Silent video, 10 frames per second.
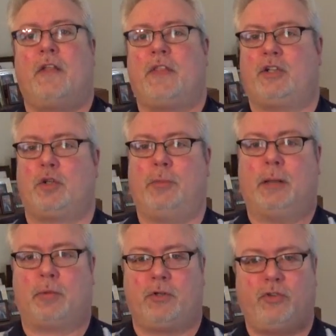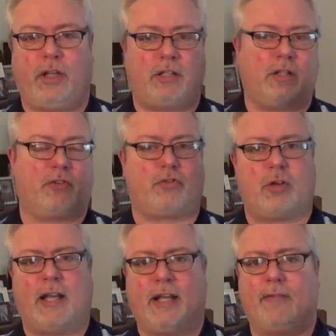that you'll be able to see to
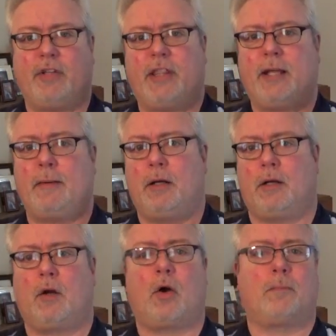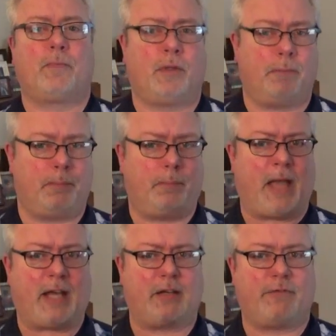drag everything
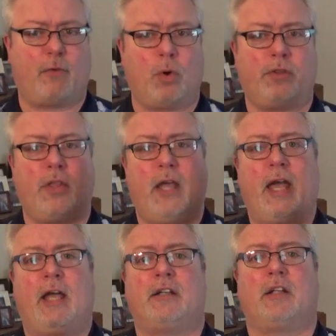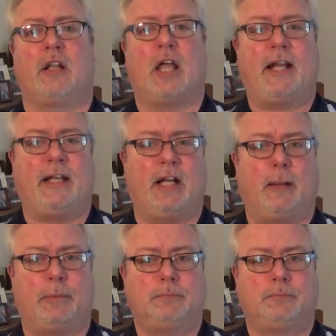back and forth to line it up.